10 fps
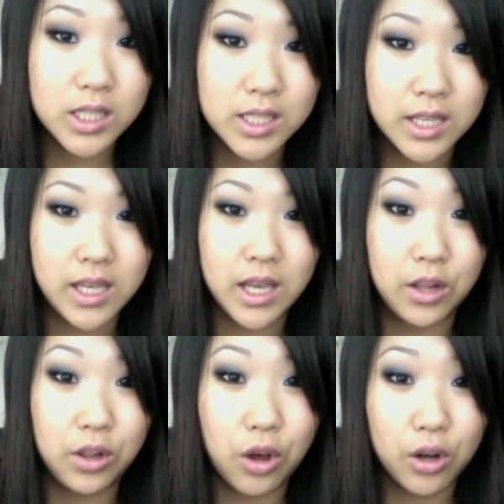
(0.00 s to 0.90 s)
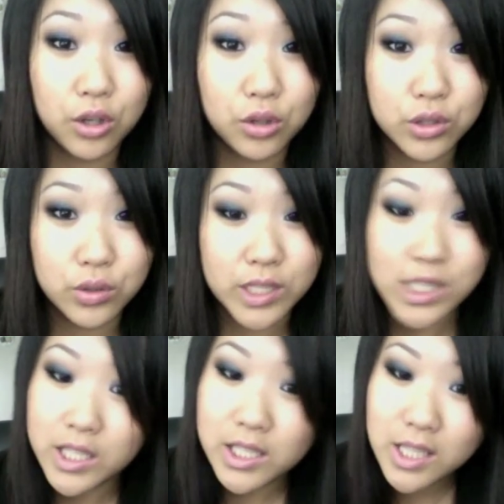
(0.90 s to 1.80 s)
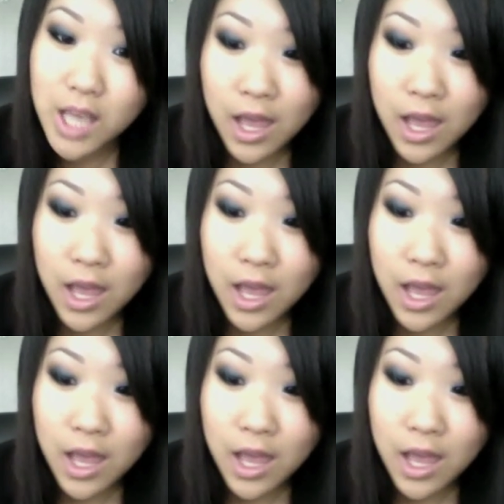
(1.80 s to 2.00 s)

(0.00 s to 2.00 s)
since I get a lot of those questions.